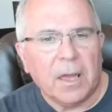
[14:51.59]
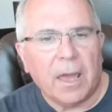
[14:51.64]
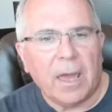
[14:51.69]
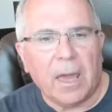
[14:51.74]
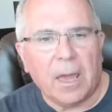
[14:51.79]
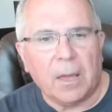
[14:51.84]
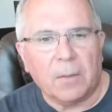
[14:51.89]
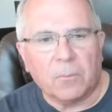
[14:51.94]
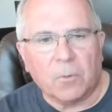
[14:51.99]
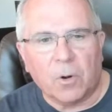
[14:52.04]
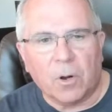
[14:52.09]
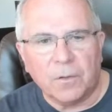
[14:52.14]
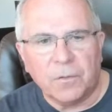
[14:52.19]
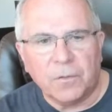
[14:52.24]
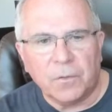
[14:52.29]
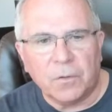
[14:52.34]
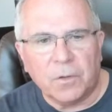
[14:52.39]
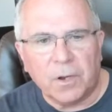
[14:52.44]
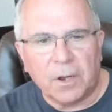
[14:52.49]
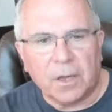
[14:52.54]
And we're
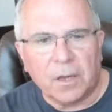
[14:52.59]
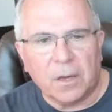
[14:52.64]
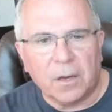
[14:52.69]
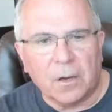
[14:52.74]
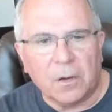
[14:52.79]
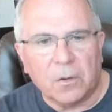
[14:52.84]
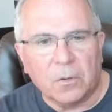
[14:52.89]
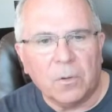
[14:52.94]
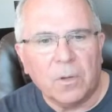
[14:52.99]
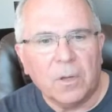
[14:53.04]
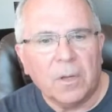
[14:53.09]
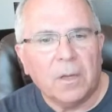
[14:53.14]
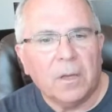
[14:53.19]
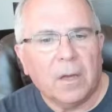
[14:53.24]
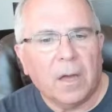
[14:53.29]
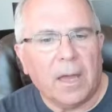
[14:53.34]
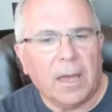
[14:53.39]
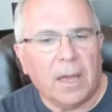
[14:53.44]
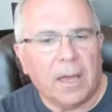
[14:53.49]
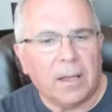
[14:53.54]
also going to go
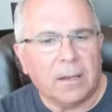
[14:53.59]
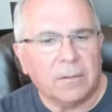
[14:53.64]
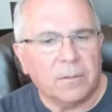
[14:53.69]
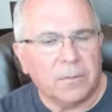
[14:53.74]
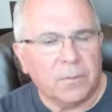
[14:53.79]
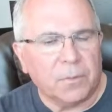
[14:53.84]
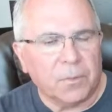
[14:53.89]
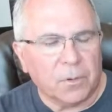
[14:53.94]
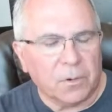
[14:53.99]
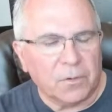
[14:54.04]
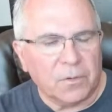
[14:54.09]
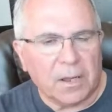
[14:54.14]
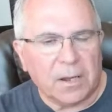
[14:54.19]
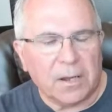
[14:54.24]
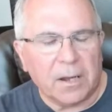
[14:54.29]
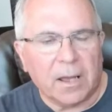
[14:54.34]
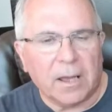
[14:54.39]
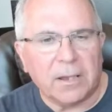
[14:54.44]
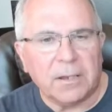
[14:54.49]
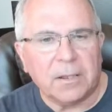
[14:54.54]
and Thursday
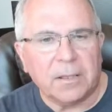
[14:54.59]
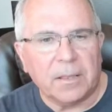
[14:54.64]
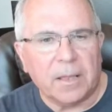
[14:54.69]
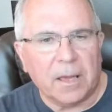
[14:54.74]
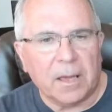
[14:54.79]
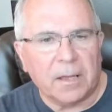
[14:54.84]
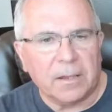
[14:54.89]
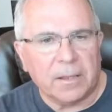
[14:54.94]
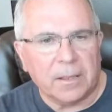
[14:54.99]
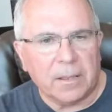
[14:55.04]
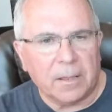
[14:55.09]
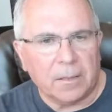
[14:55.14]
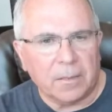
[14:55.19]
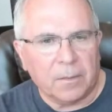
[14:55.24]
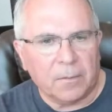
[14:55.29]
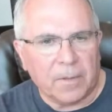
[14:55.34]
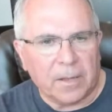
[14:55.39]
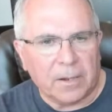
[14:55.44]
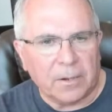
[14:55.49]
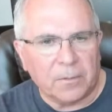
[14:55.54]
night to
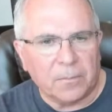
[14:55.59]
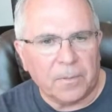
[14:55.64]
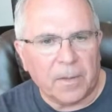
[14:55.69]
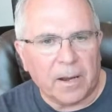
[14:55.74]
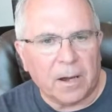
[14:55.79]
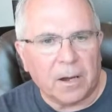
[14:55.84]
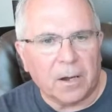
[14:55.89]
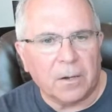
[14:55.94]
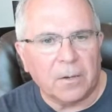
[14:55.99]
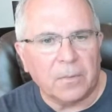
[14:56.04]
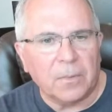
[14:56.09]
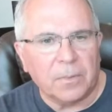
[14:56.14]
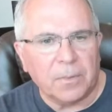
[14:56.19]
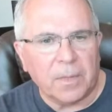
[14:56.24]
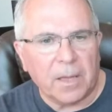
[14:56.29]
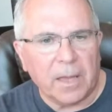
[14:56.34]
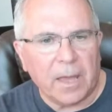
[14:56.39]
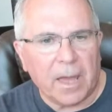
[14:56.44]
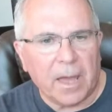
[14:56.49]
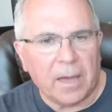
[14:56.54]
the vendor fair that
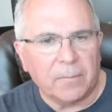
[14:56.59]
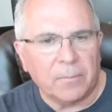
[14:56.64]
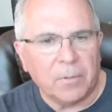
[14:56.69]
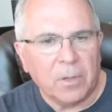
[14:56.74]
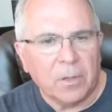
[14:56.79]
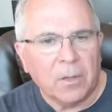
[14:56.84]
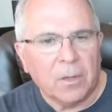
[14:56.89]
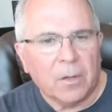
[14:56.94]
they have